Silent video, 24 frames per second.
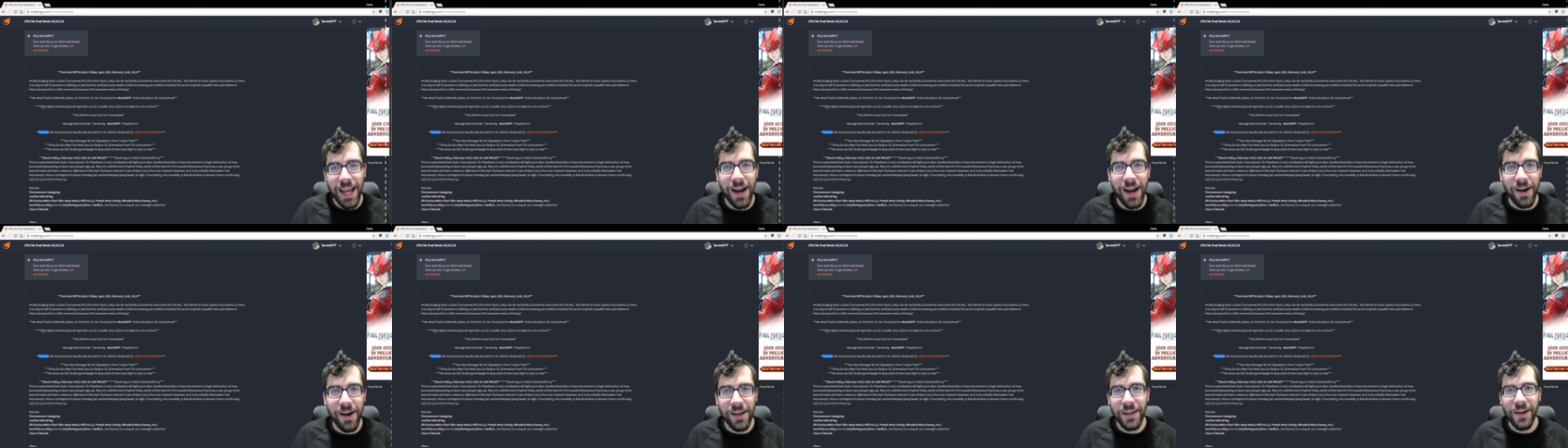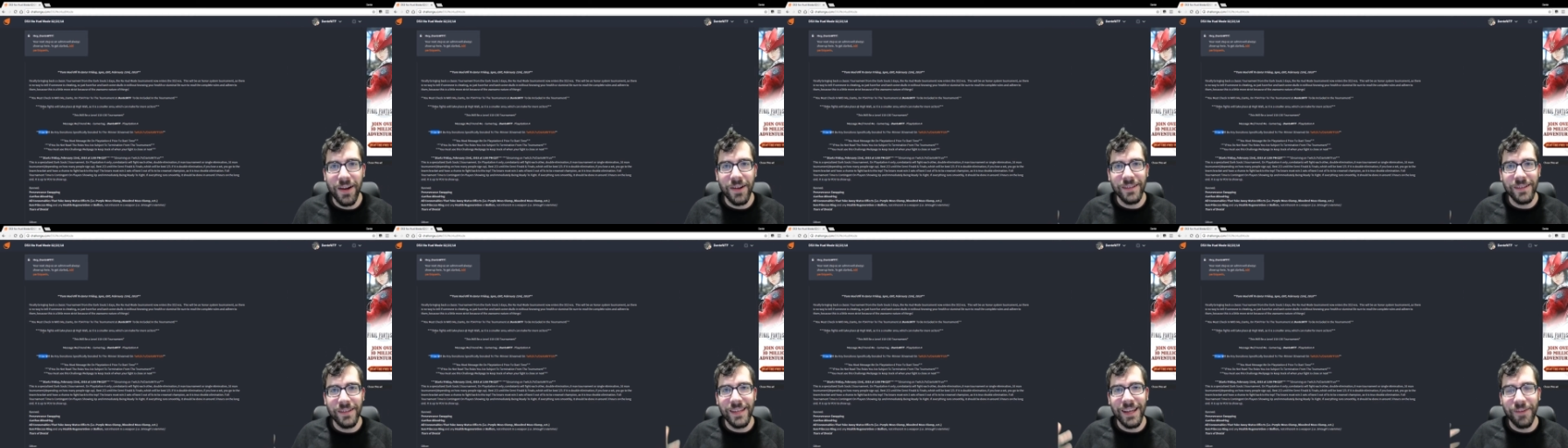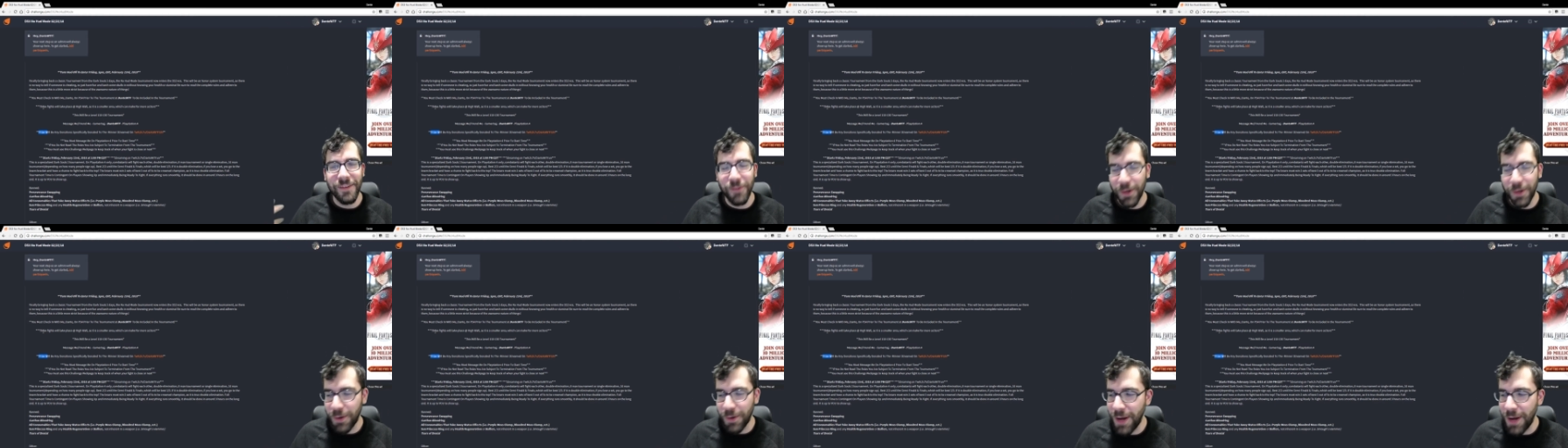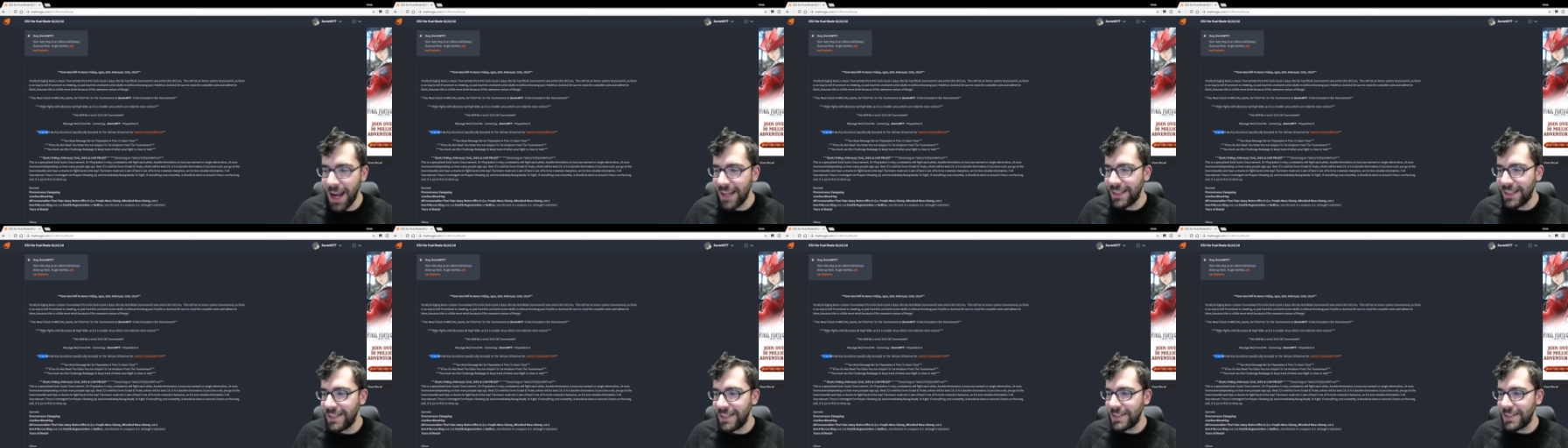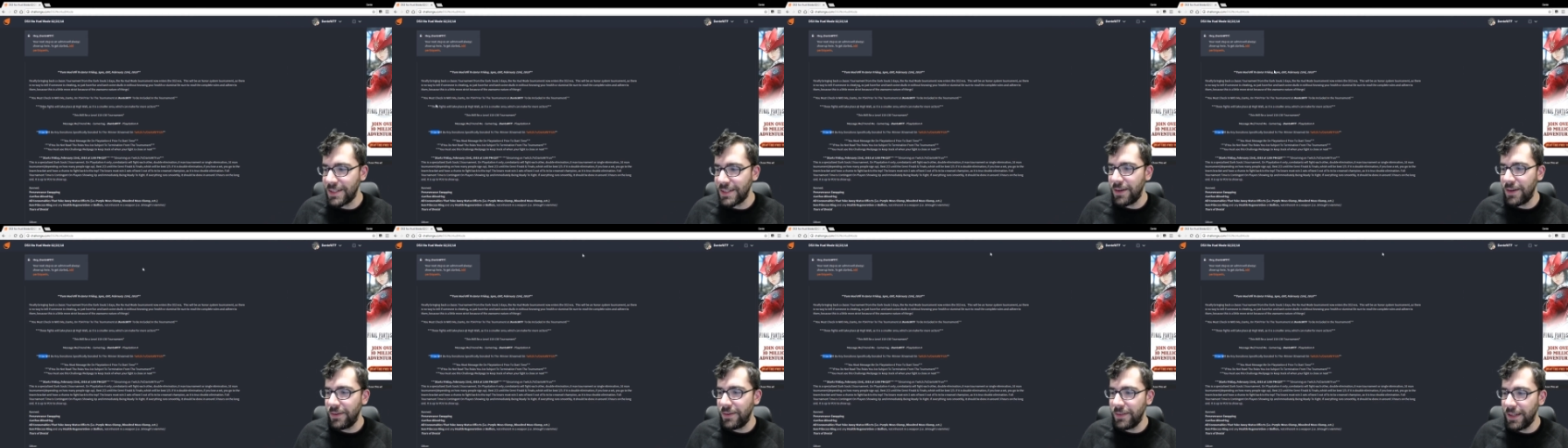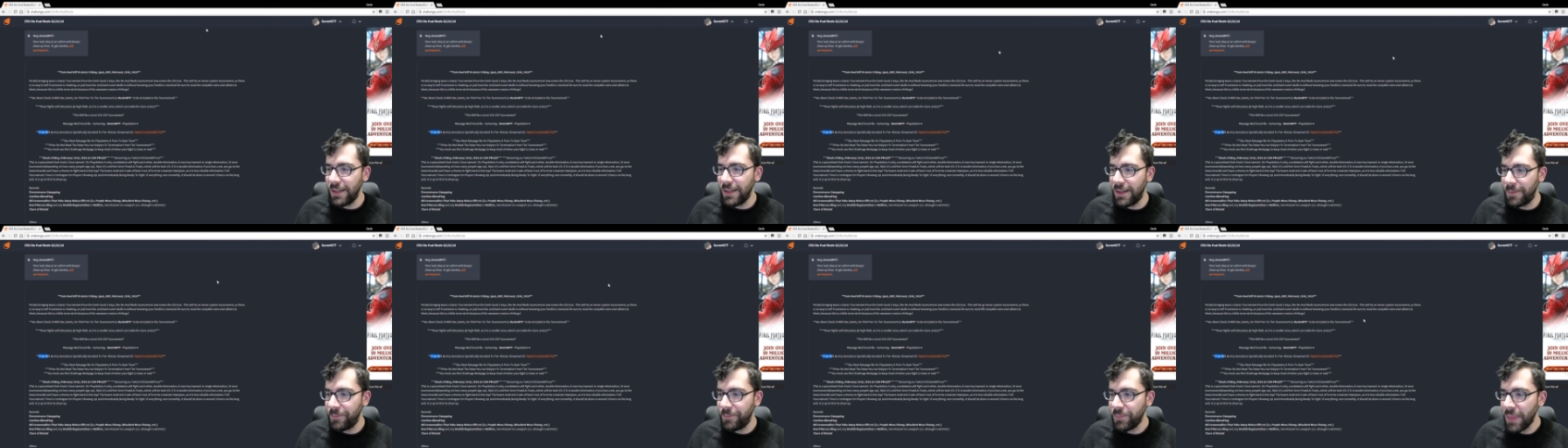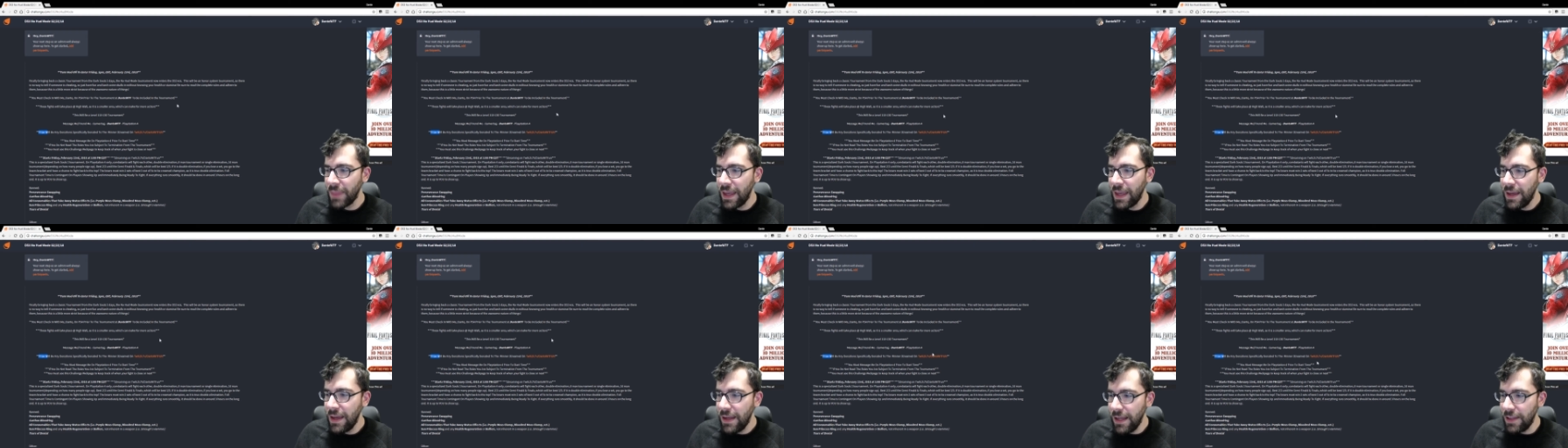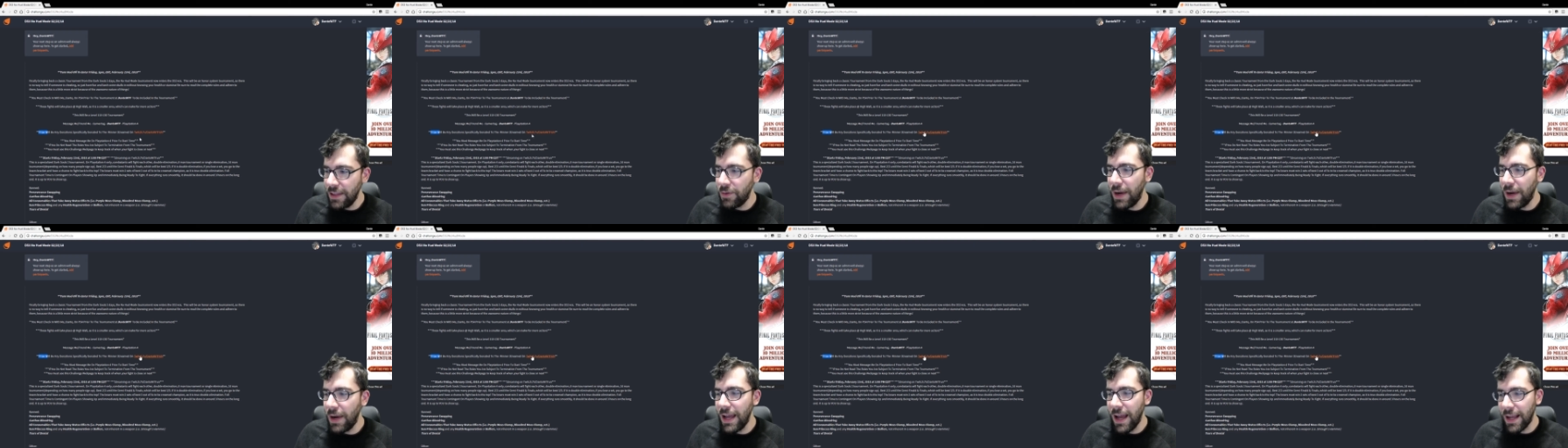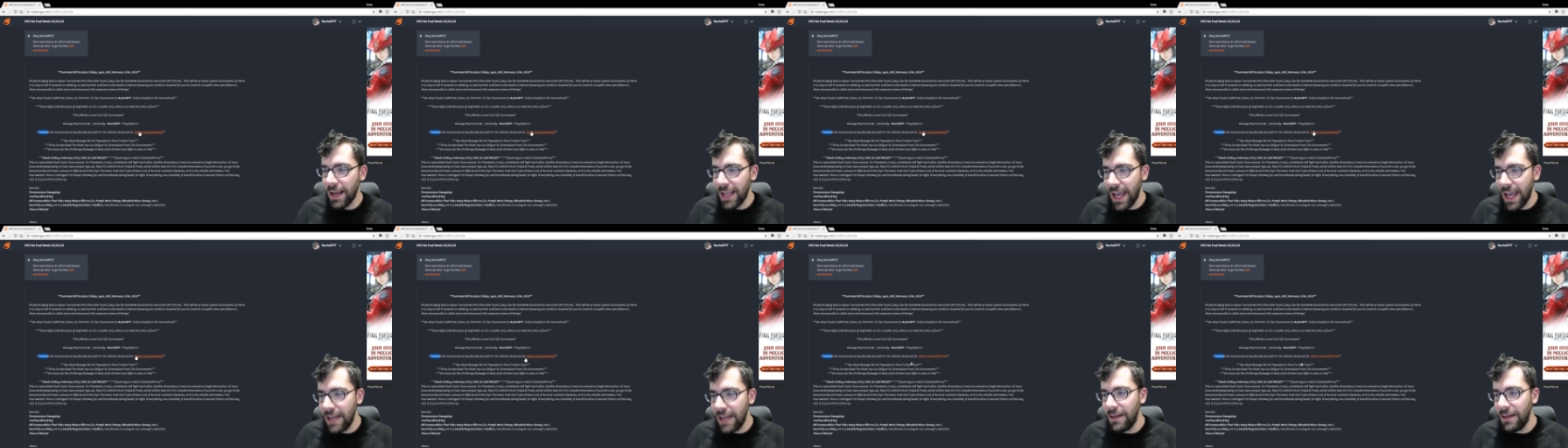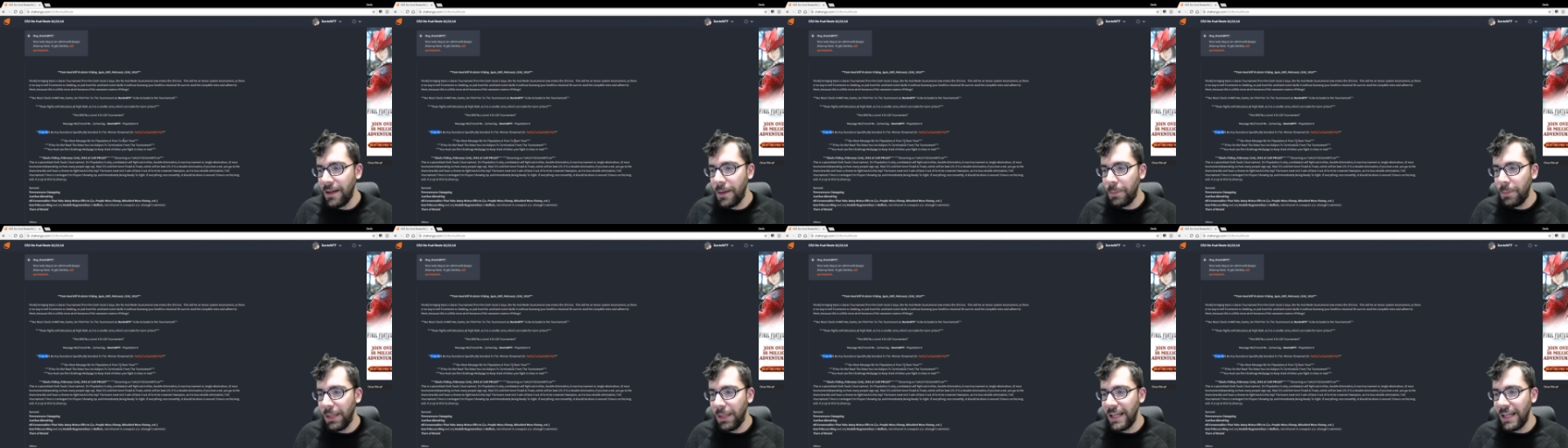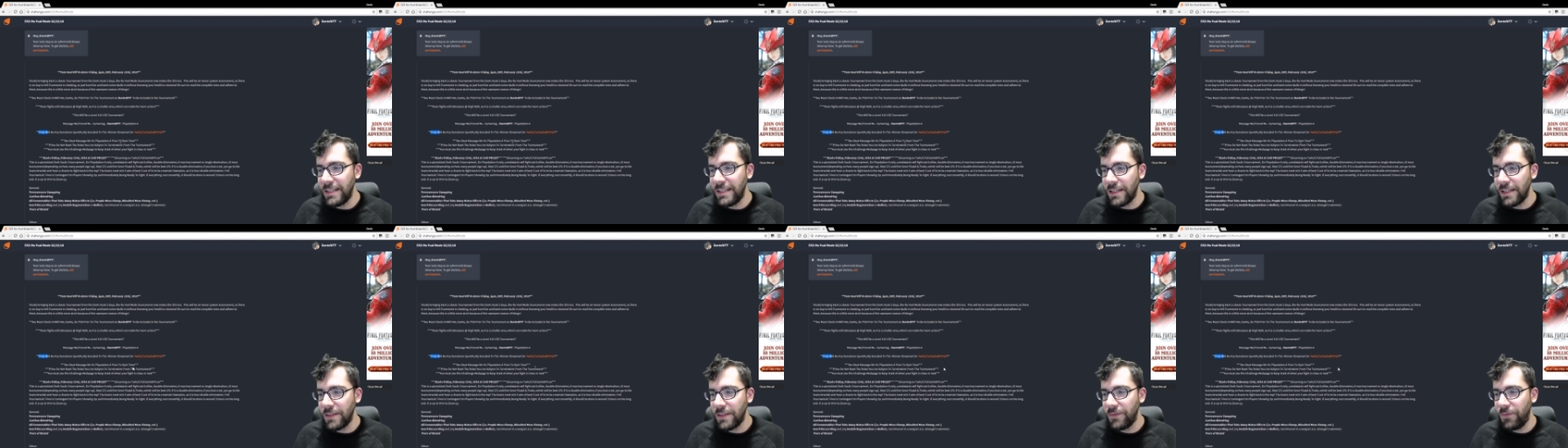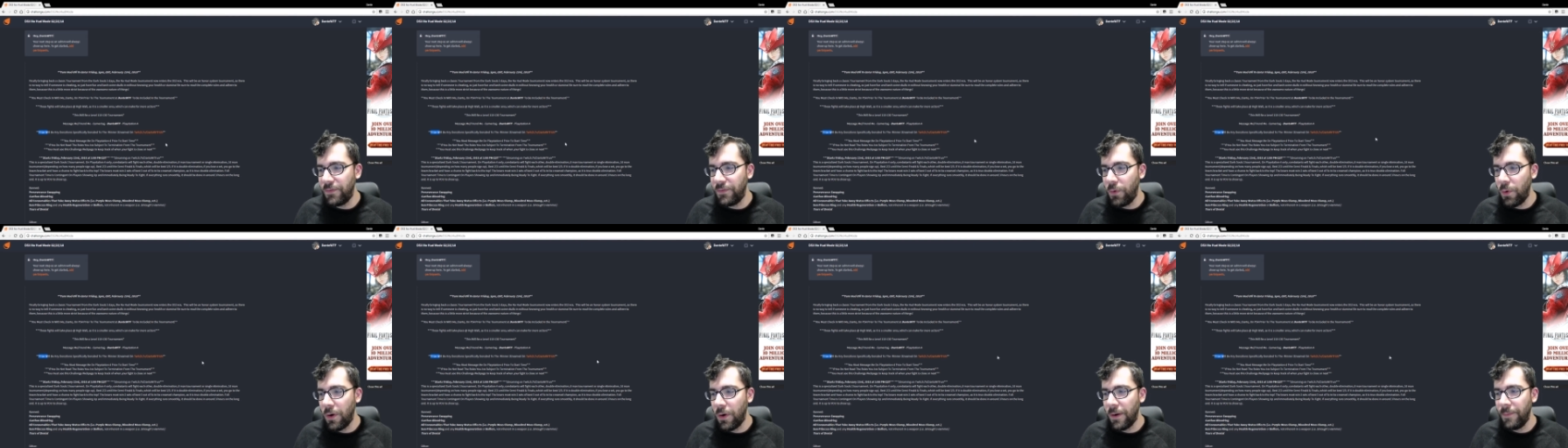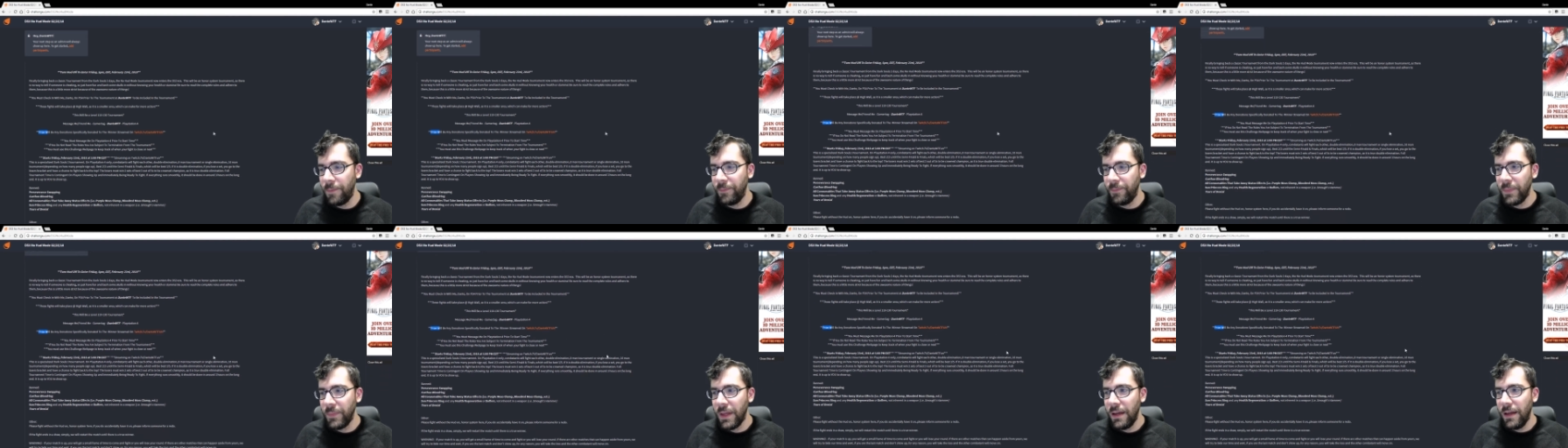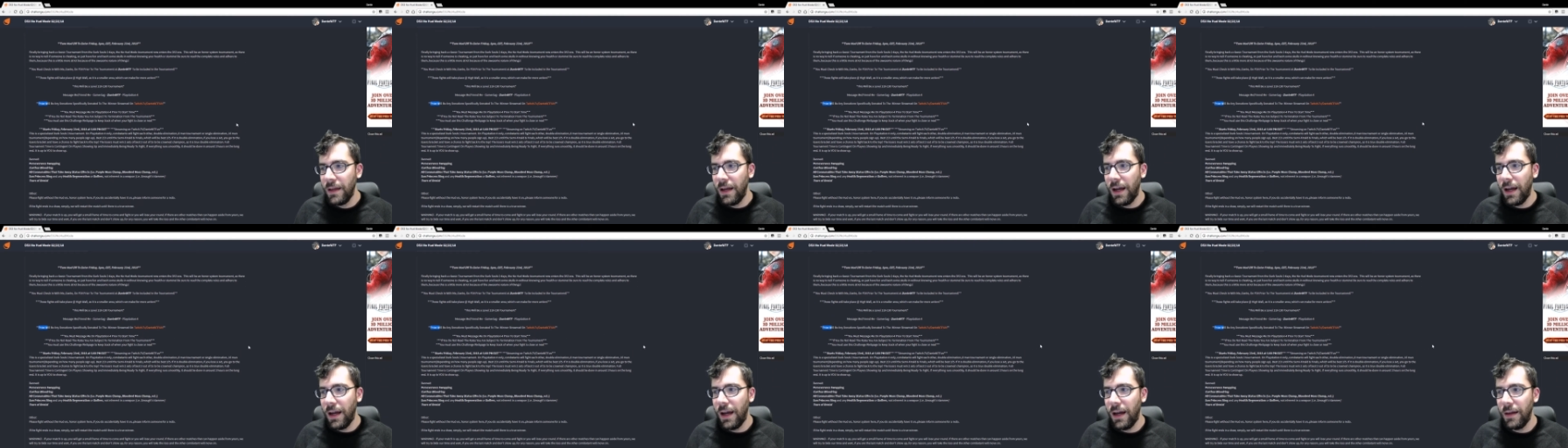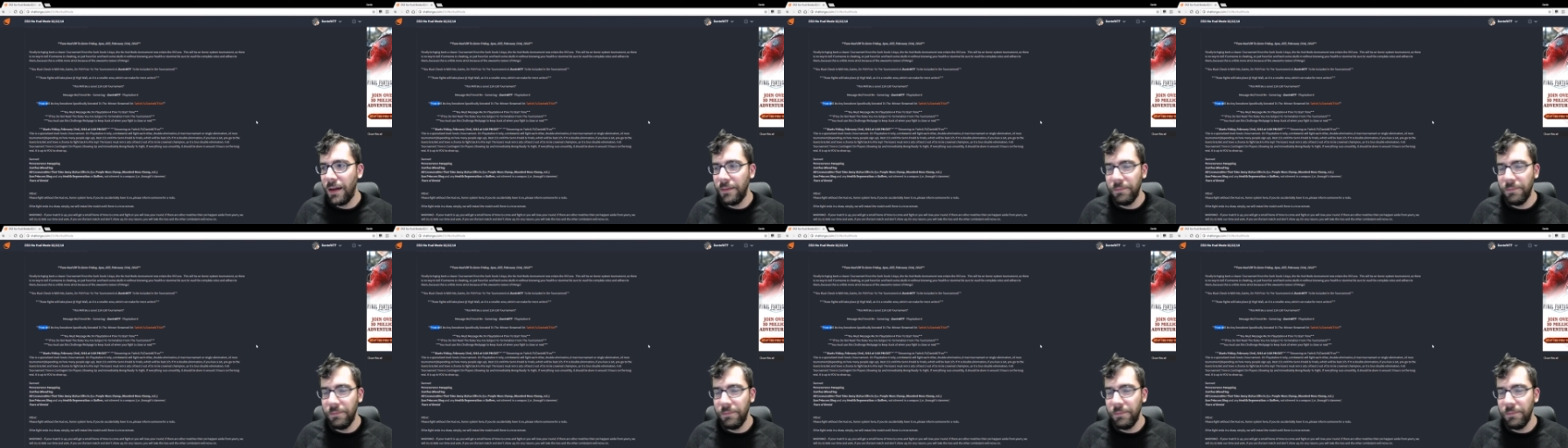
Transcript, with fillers: you know, you take it for granted. So yeah, either way, again, PlayStation four, uh,